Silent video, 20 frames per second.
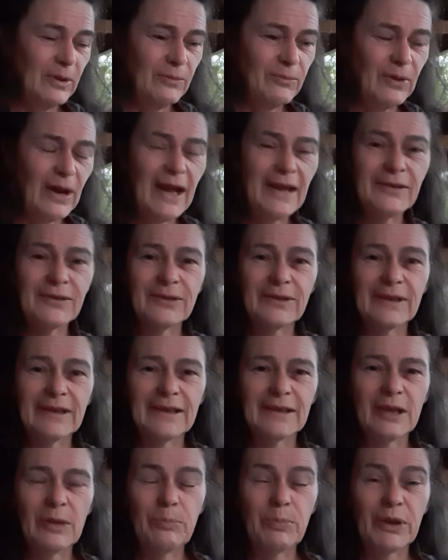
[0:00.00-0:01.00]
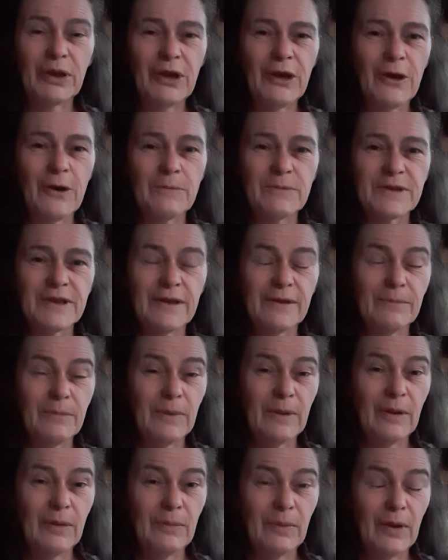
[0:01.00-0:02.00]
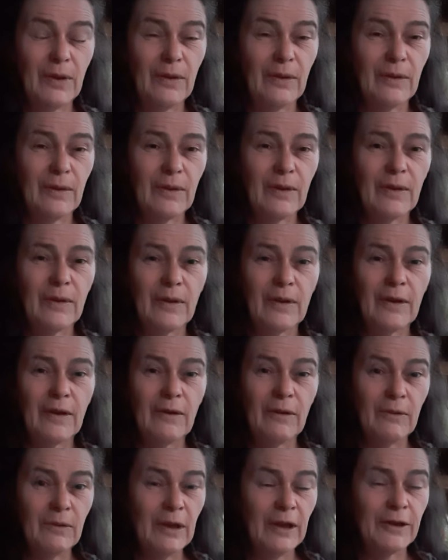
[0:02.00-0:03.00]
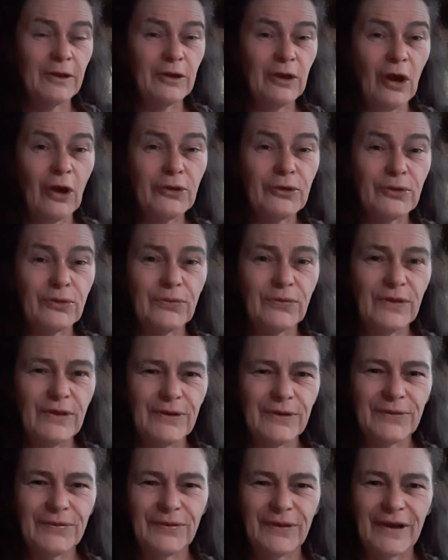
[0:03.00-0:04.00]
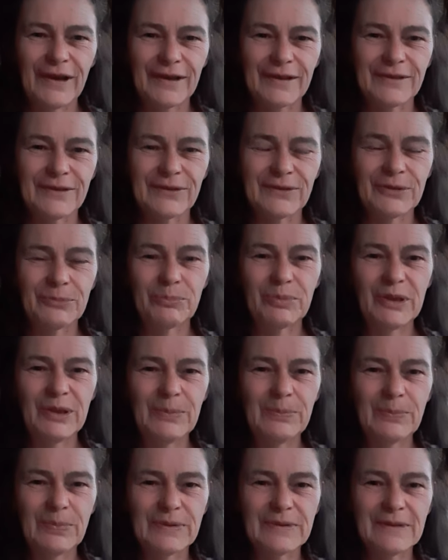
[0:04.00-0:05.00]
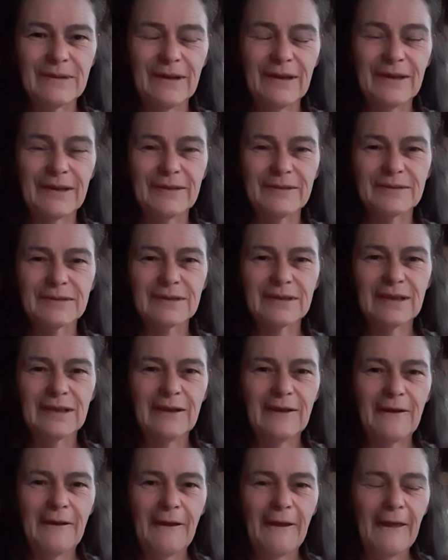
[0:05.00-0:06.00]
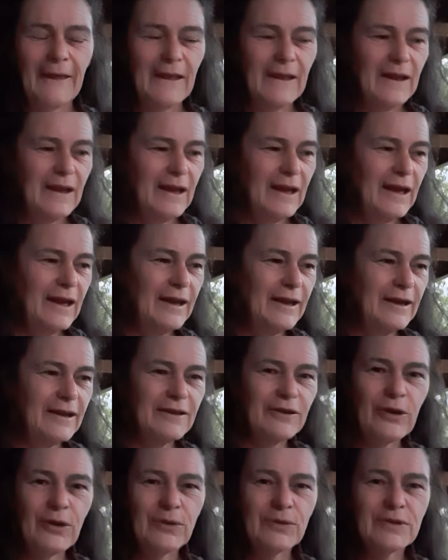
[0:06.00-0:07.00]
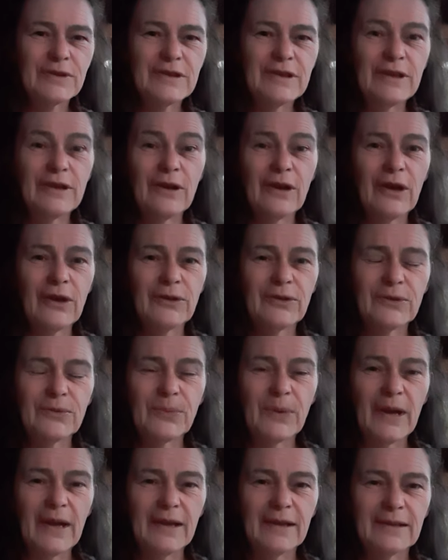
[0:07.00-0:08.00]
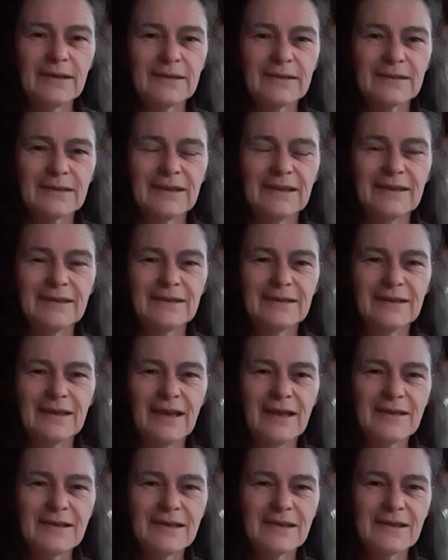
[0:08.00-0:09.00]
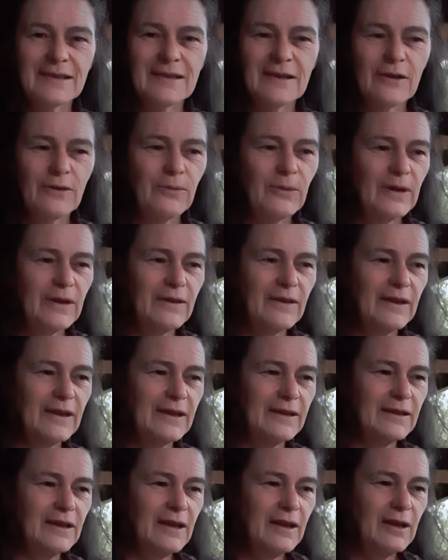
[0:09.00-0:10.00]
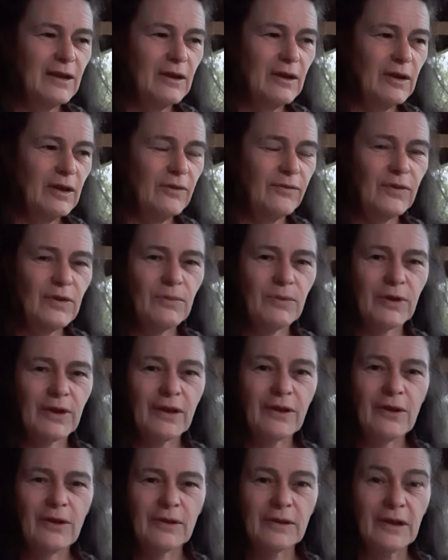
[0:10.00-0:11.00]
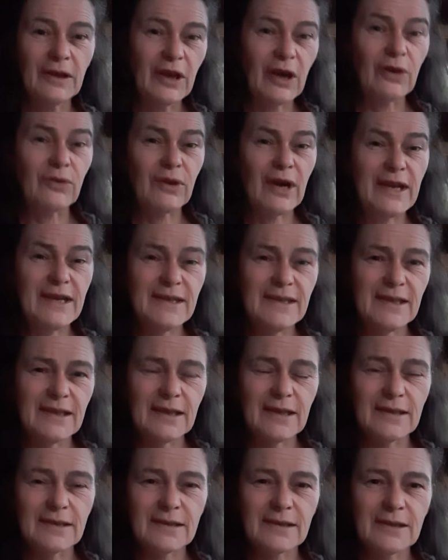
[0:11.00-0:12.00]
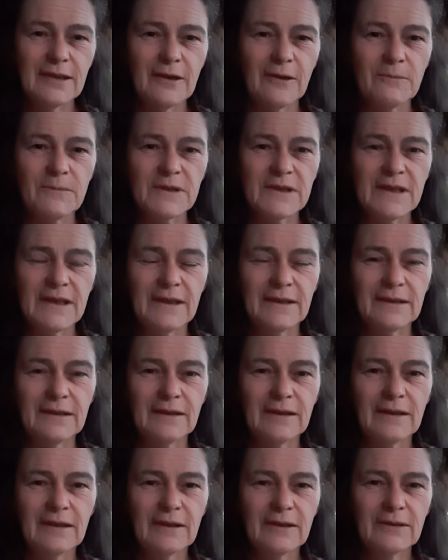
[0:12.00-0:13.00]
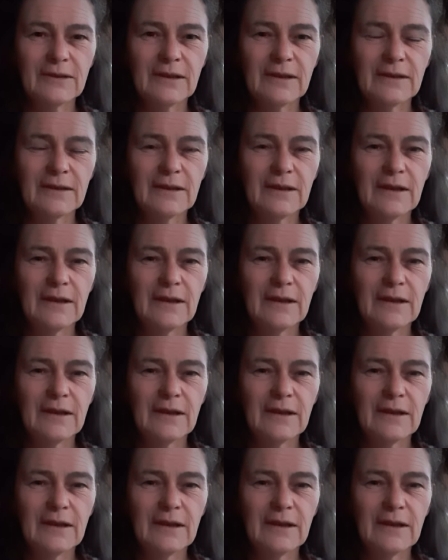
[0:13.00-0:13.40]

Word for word: rather than, it becomes a, a, a, a, another fear factor in people's lives. And it goes the other way. Yes, where then, if you want to call it craziness, comes in. Uh,